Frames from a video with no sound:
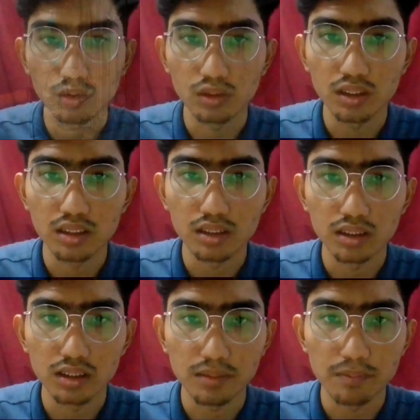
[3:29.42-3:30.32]
to
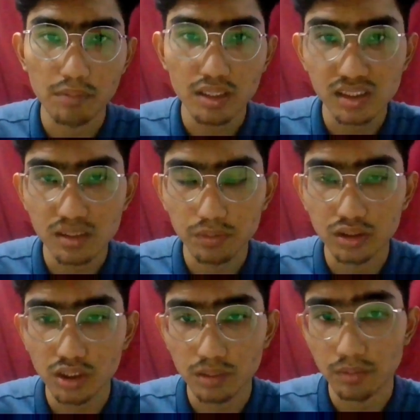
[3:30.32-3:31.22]
a
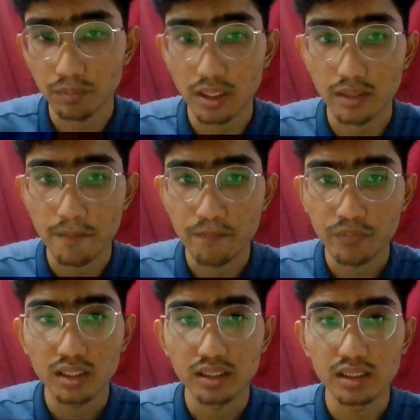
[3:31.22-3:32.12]
municipal treatment plant.
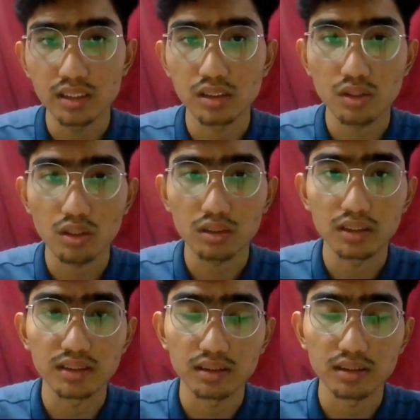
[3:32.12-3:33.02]
This is
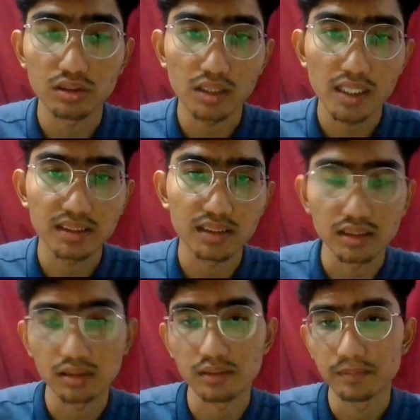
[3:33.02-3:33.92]
called a centralized
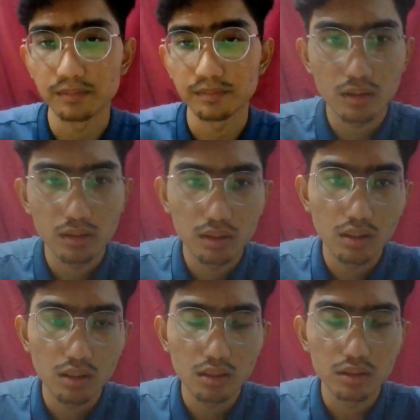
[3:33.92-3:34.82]
system. The
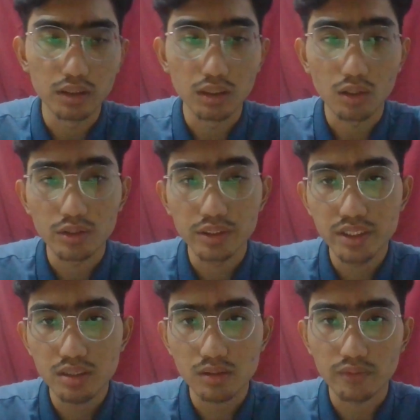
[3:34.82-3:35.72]
origins of
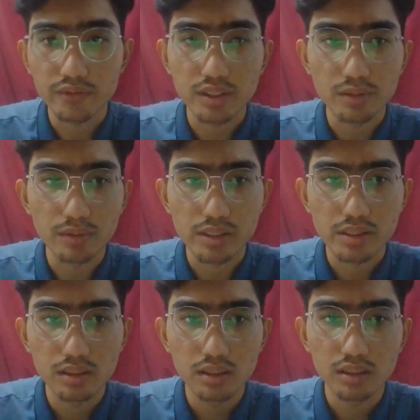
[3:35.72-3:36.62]
sewage. Sewage
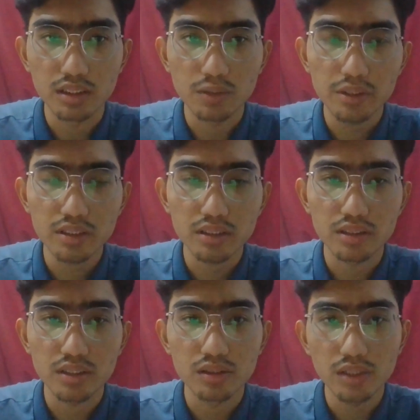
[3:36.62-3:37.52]
is generated by
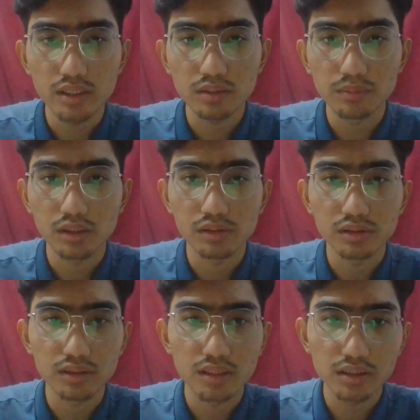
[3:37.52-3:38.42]
residential,
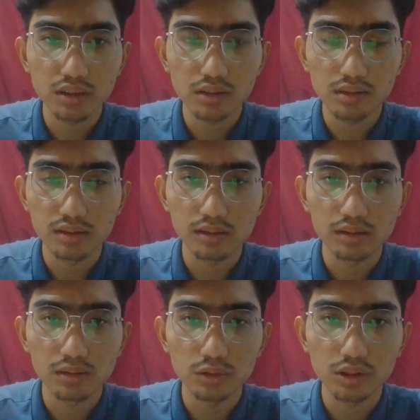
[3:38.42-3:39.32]
institutional,
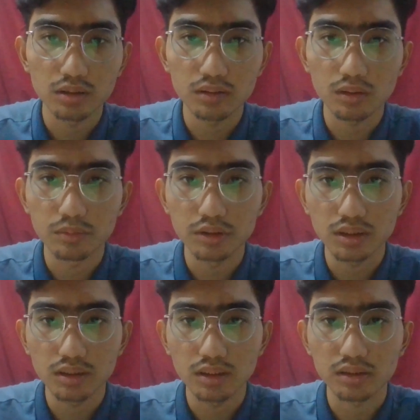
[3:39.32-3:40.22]
commercial, and
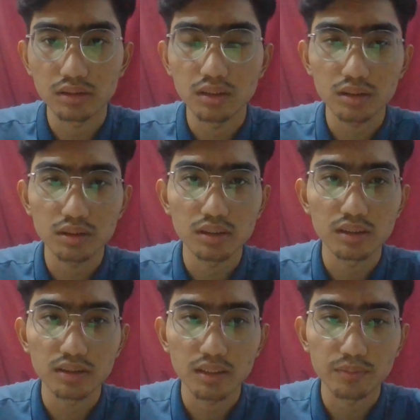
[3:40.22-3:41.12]
industrial establishments.
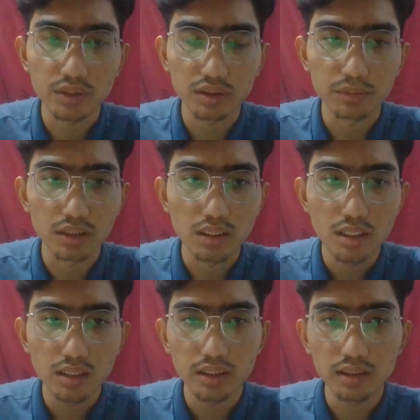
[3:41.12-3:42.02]
It
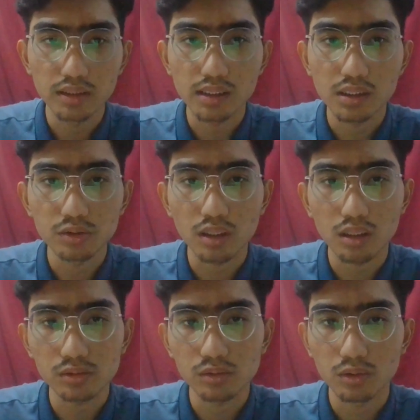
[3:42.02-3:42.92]
includes household
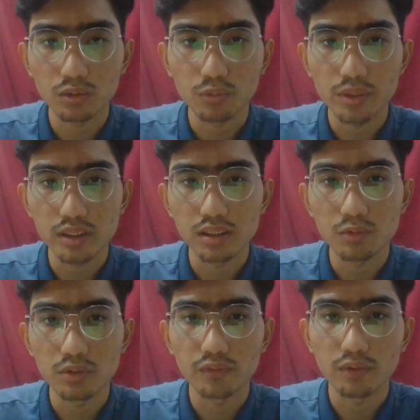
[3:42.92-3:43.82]
waste liquid from
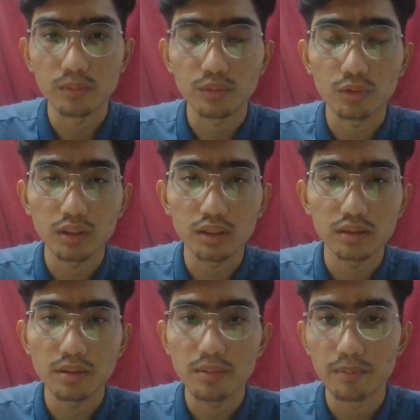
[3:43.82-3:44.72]
toilet,
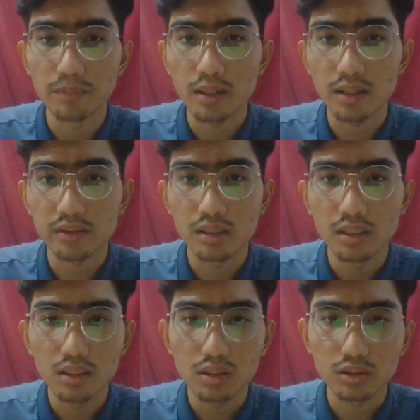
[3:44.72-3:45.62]
baths,
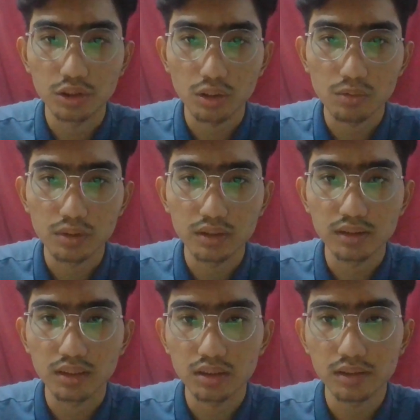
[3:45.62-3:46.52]
showers, kitchen, and
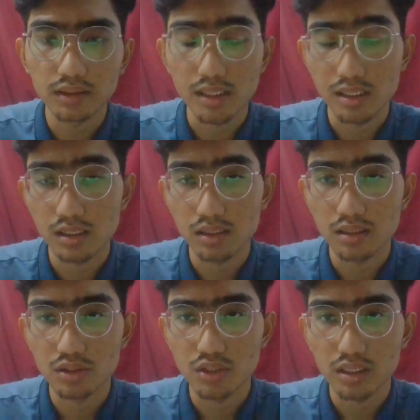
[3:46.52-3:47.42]
sink draining into
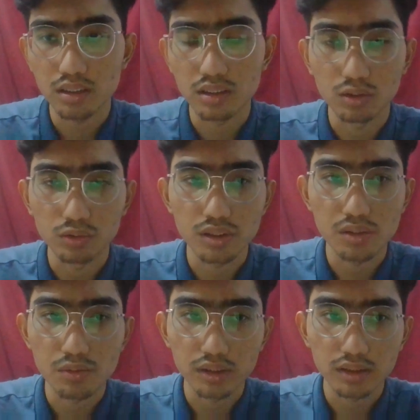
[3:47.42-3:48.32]
sewers.
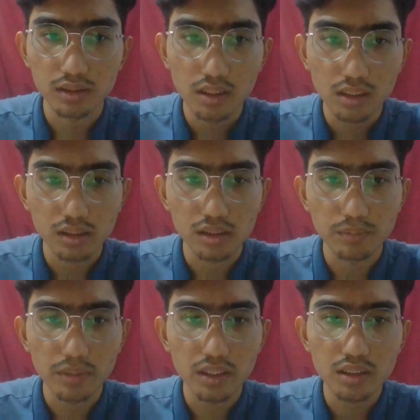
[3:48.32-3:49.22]
In many
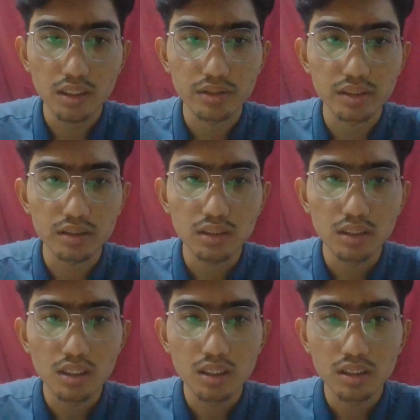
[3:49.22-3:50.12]
areas,
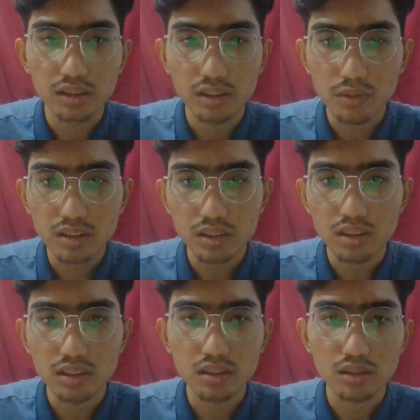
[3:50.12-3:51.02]
sewage also
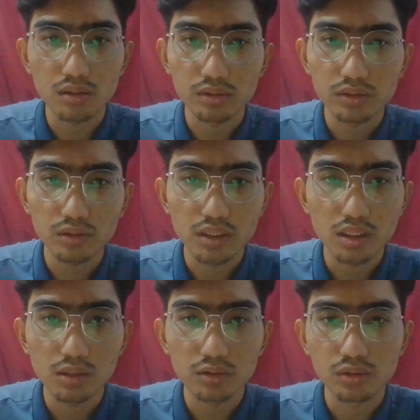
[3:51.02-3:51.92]
includes
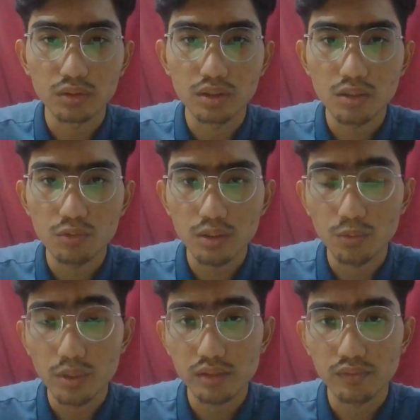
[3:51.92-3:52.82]
liquid waste from
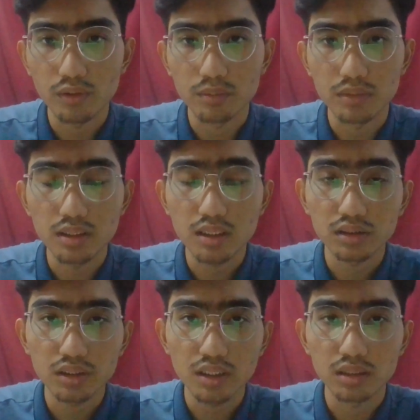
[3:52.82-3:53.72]
industry and
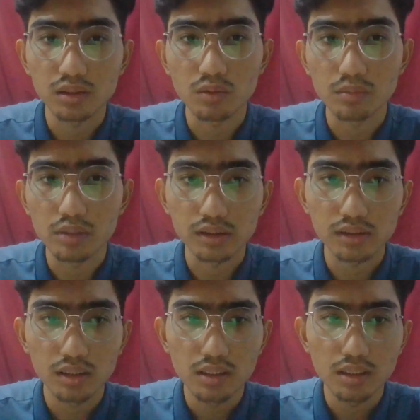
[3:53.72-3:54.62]
commerce. The
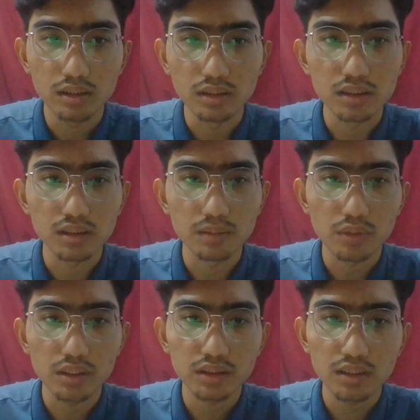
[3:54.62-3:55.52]
separation and
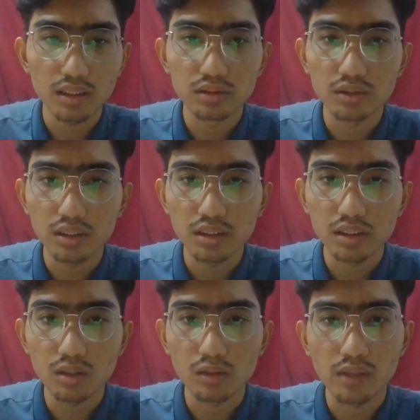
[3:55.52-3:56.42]
draining of household
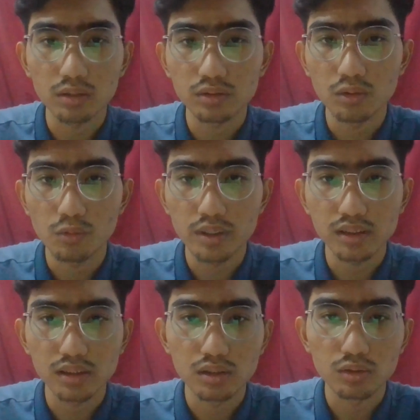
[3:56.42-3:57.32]
waste into grey
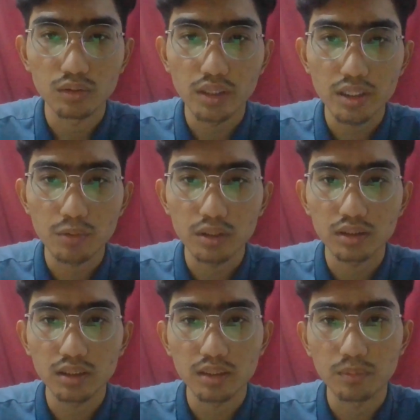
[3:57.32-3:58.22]
water and black water
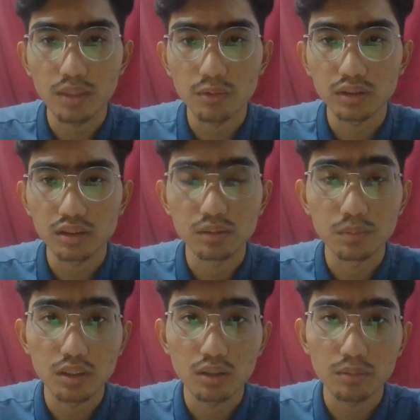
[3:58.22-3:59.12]
is becoming
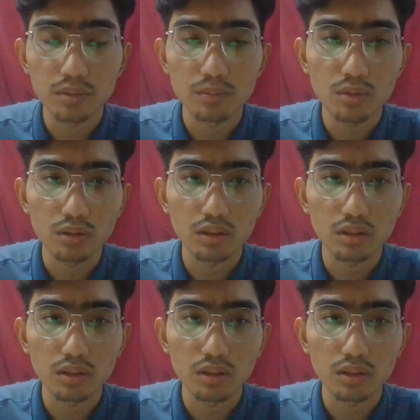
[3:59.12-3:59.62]
more common in the